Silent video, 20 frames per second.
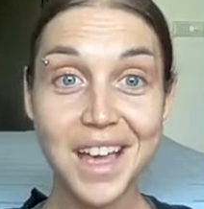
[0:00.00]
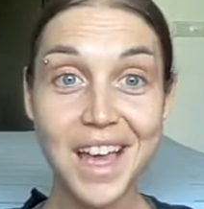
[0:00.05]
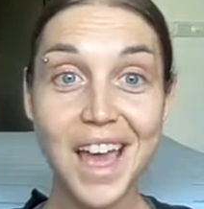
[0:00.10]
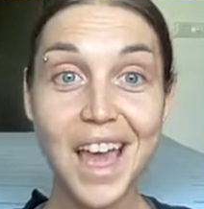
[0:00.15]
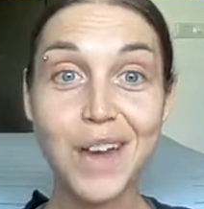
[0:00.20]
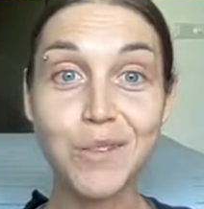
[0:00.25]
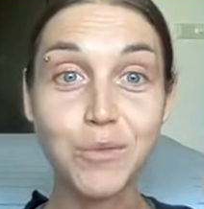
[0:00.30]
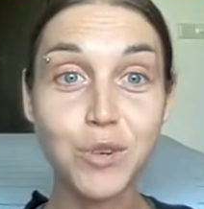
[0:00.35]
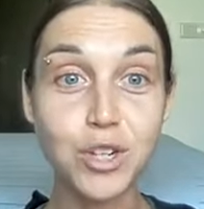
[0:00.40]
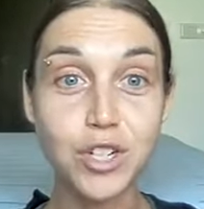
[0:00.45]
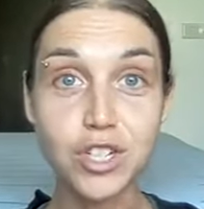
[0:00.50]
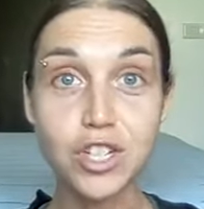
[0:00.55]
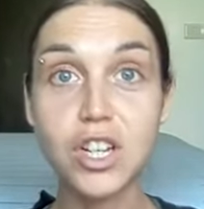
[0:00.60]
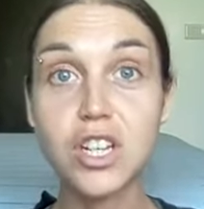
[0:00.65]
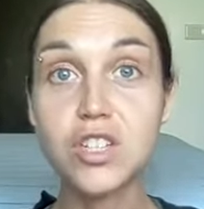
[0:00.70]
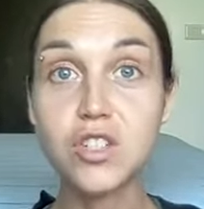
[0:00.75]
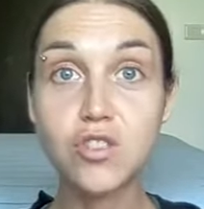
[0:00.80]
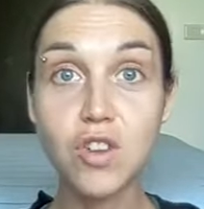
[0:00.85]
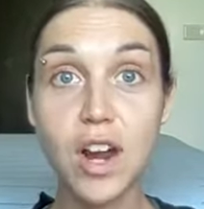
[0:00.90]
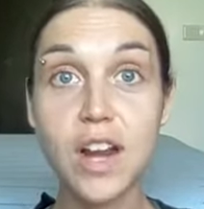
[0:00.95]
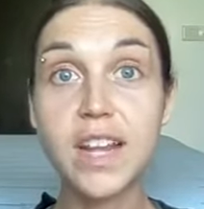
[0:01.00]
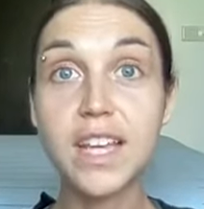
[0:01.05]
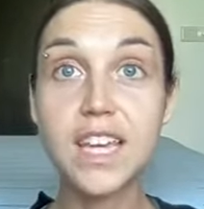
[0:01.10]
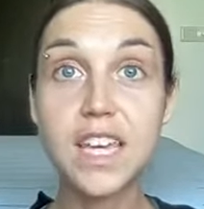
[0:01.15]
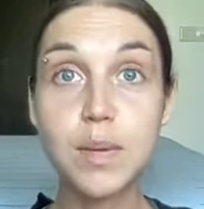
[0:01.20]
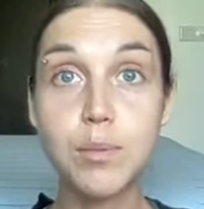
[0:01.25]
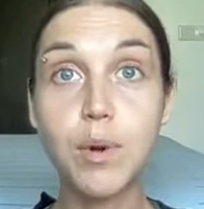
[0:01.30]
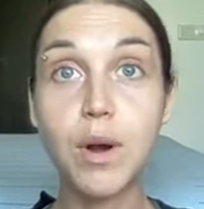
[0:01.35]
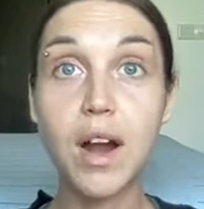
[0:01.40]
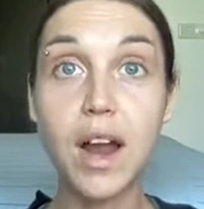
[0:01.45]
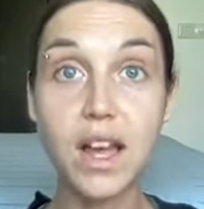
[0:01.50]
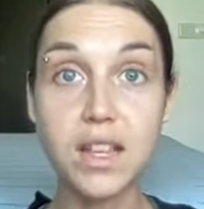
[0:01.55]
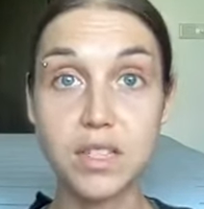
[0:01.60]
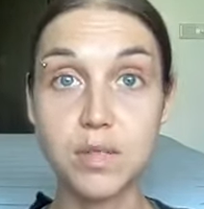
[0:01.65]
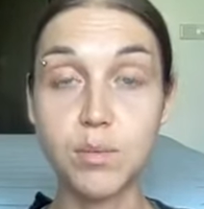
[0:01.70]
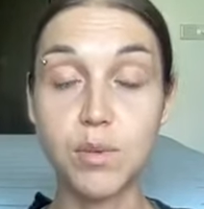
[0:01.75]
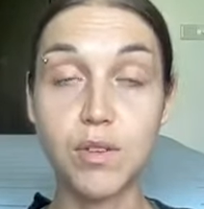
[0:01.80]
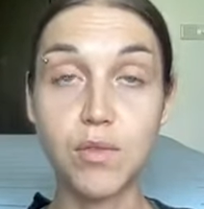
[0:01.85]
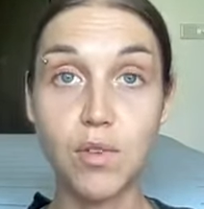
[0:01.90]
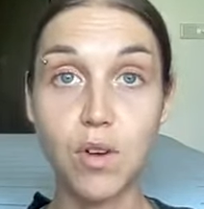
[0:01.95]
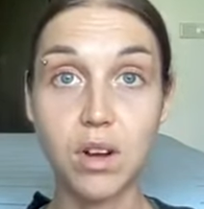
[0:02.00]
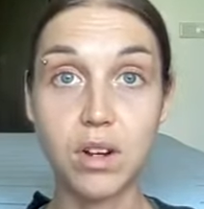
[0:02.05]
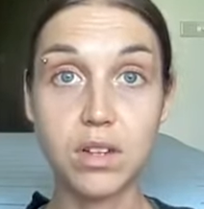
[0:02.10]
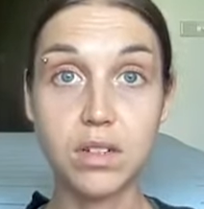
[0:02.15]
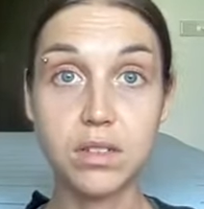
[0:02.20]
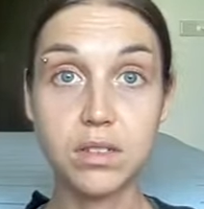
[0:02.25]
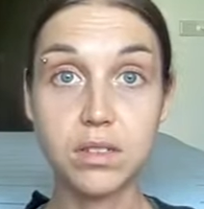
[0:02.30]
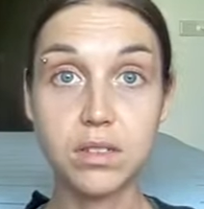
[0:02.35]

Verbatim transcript: And we're just trying to keep our heads above water.